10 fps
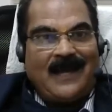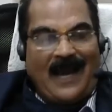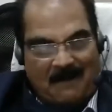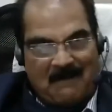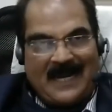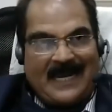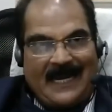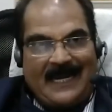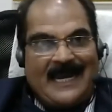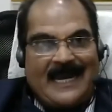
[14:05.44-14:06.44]
and Make
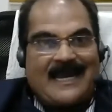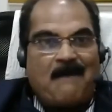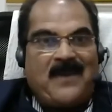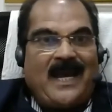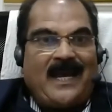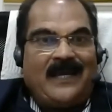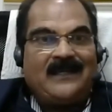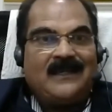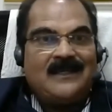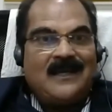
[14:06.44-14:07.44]
in India
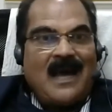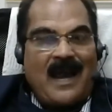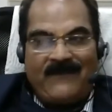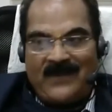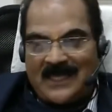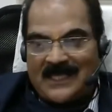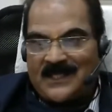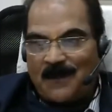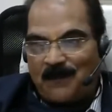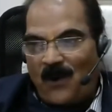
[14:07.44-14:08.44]
campaign, and with the
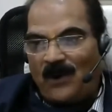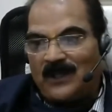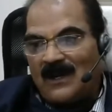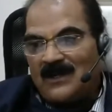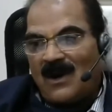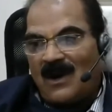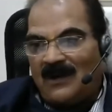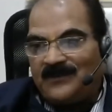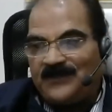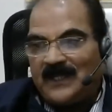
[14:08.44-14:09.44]
support
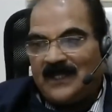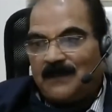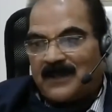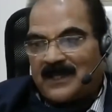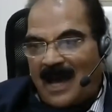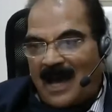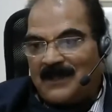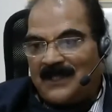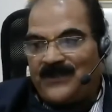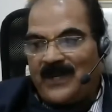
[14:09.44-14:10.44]
of Pradhan
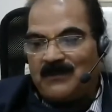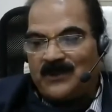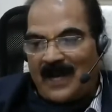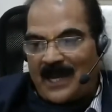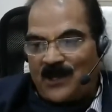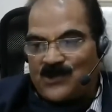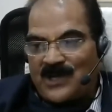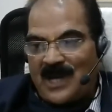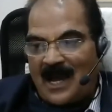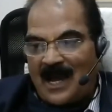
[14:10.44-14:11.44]
Mantri Mudra
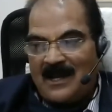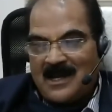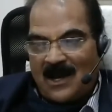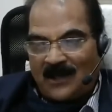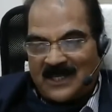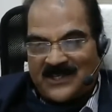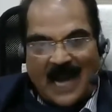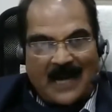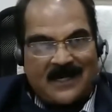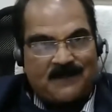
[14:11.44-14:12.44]
Yojana, of the
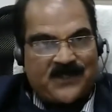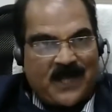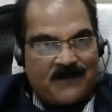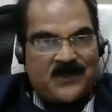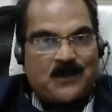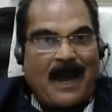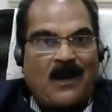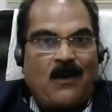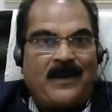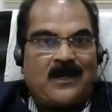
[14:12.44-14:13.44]
startup schemes by
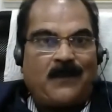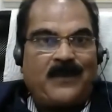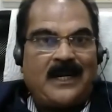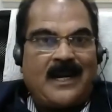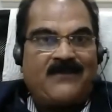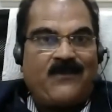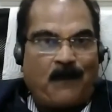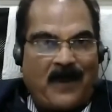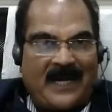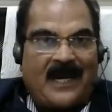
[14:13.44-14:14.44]
government of India
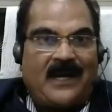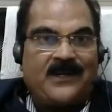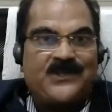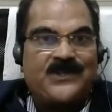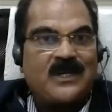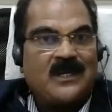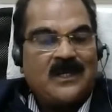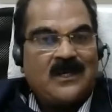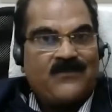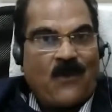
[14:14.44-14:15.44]
for patents,
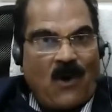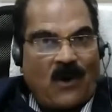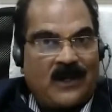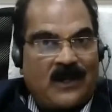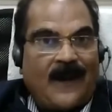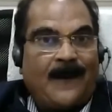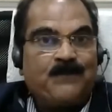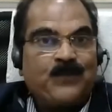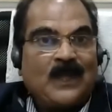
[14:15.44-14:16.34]
for uh,